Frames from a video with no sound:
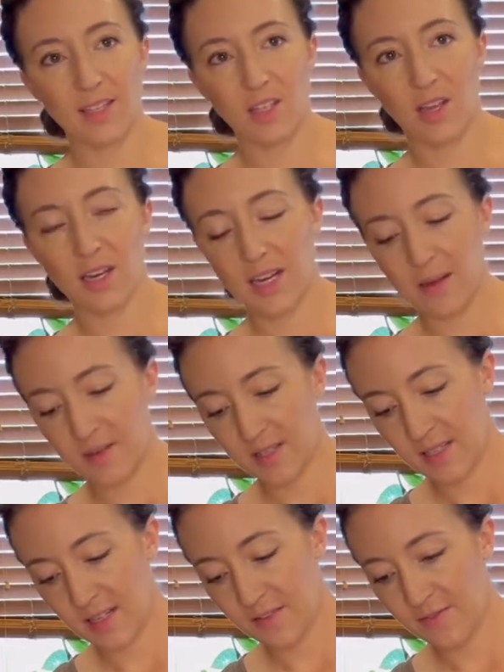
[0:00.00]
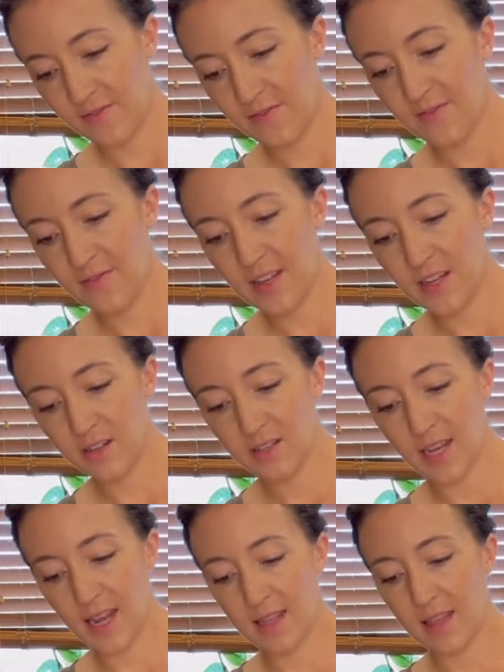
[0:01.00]
on, and I'm just going to finger
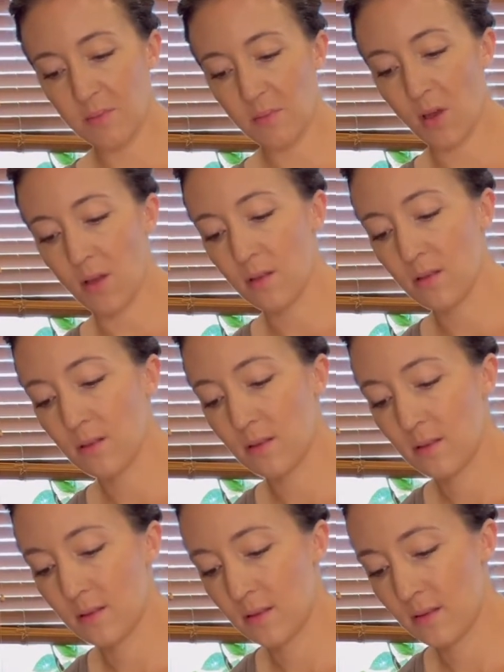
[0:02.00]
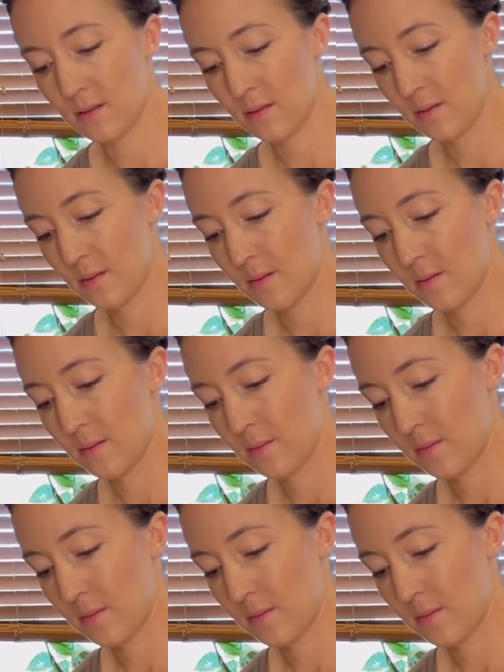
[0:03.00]
tighten them all. Be